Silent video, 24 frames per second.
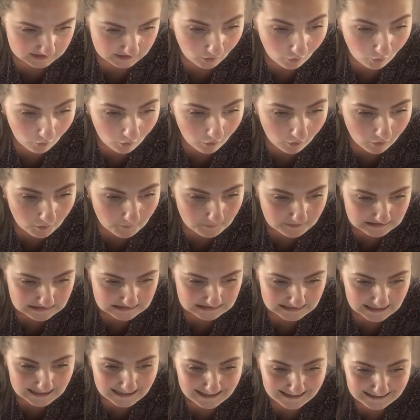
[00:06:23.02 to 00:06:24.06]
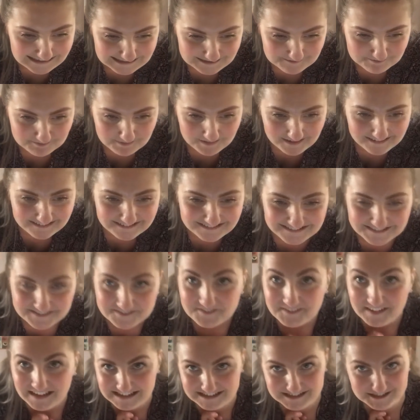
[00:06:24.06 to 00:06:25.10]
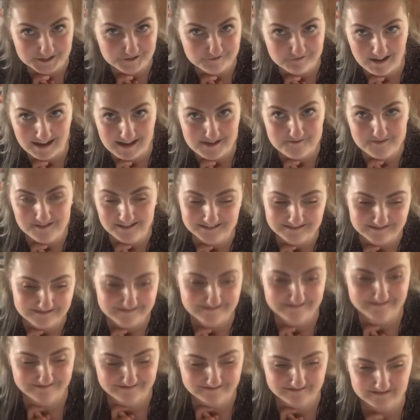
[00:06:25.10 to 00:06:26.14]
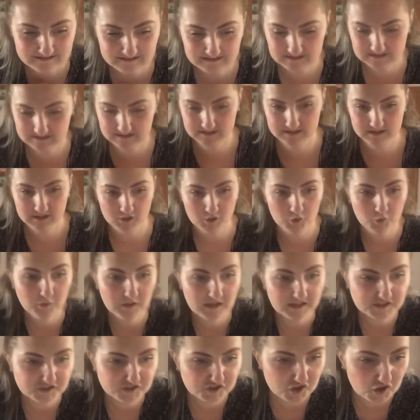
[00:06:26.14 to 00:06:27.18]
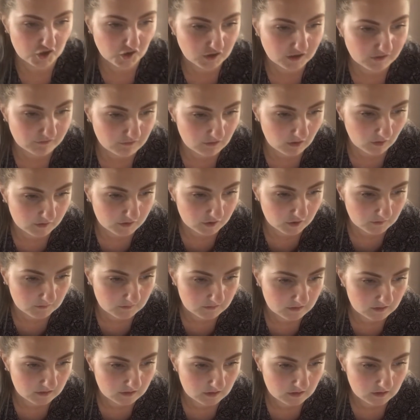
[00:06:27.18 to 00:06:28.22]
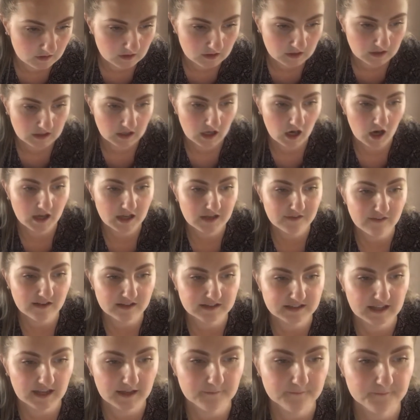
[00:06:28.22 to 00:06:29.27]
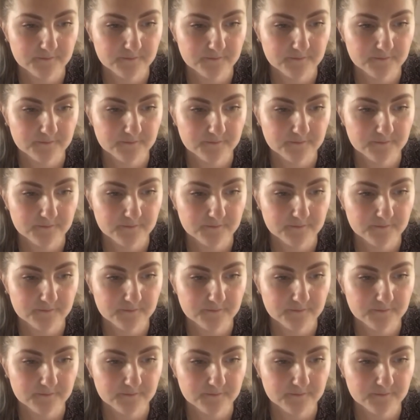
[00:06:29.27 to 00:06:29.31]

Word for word: Oh, my sex bomb. It's a great one. We're going turn it right up. Are you ready?